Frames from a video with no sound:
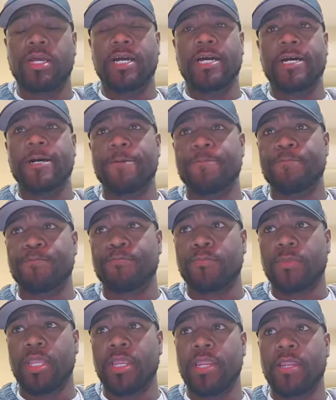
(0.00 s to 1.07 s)

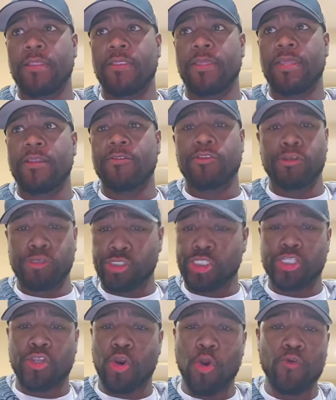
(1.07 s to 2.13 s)
and then
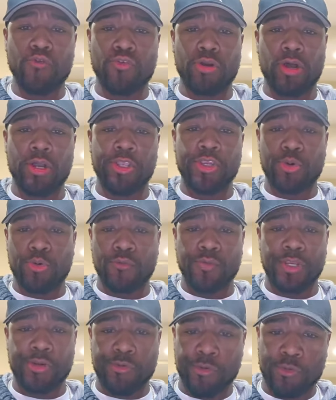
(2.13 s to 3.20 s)
just the overall
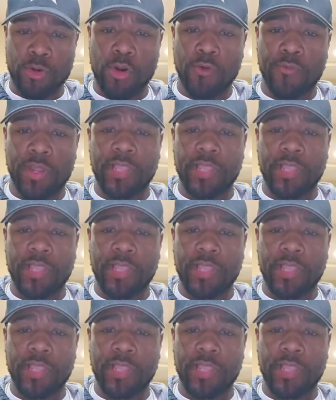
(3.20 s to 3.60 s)
year-over-year growth.